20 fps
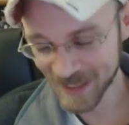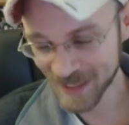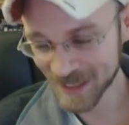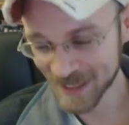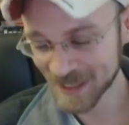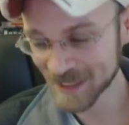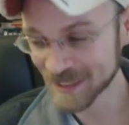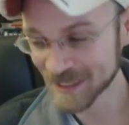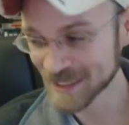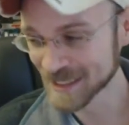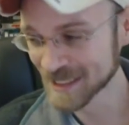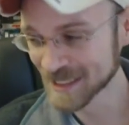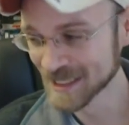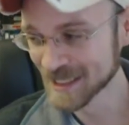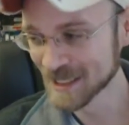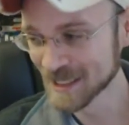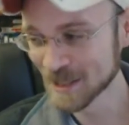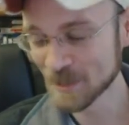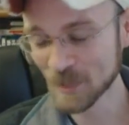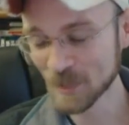Yeah,
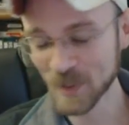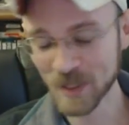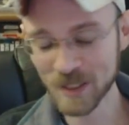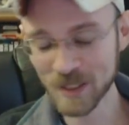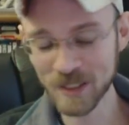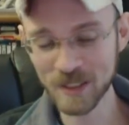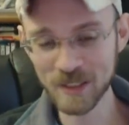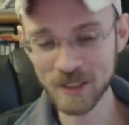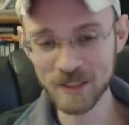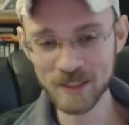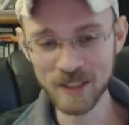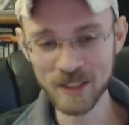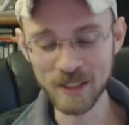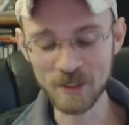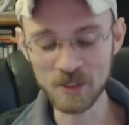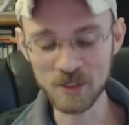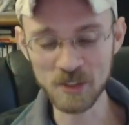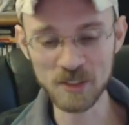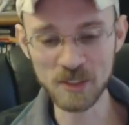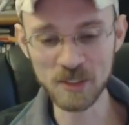
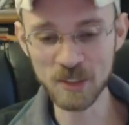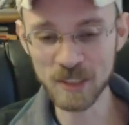there's a